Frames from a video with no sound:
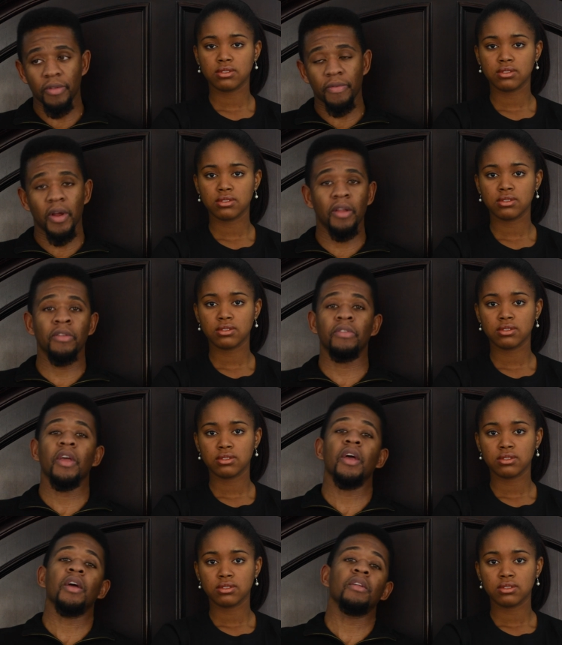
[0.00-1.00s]
Speaker 1: friends
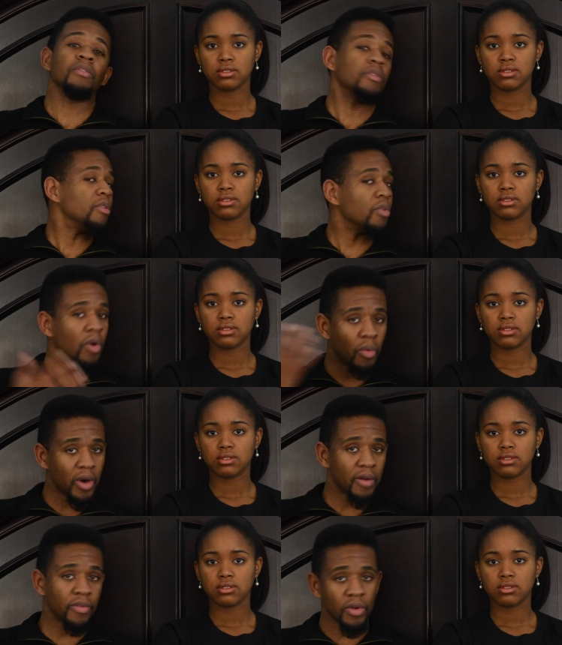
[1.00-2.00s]
and doing
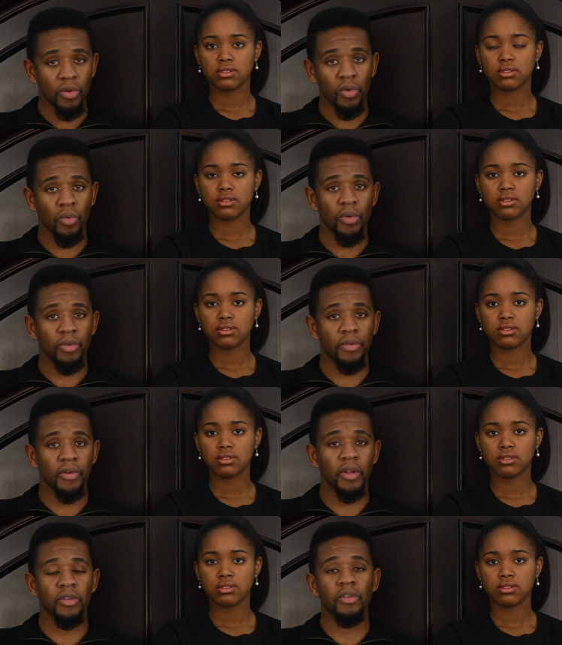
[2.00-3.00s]
whatever you do with your
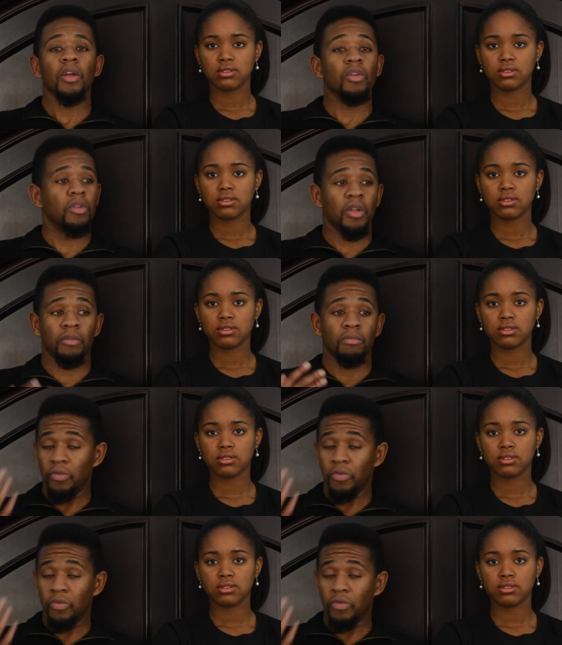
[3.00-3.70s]
friends, you can